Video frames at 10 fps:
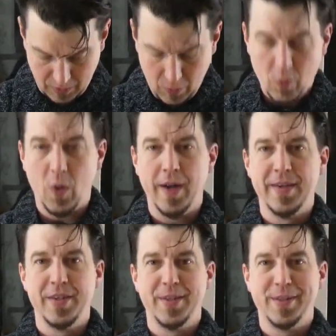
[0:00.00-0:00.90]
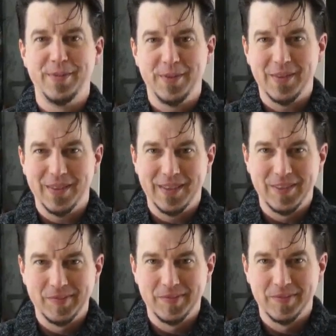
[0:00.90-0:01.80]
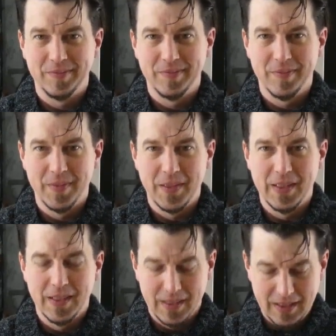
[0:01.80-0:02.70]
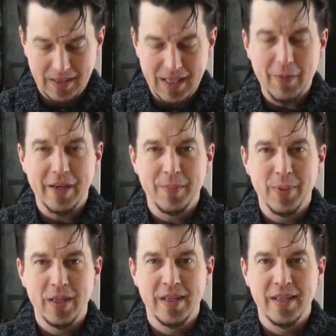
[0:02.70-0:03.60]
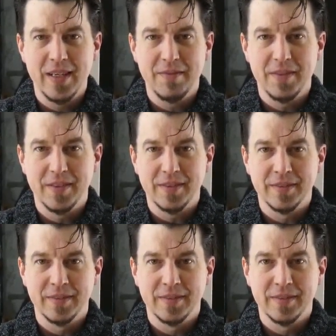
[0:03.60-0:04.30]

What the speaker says: Wonderful. Now we're going to put it in the oven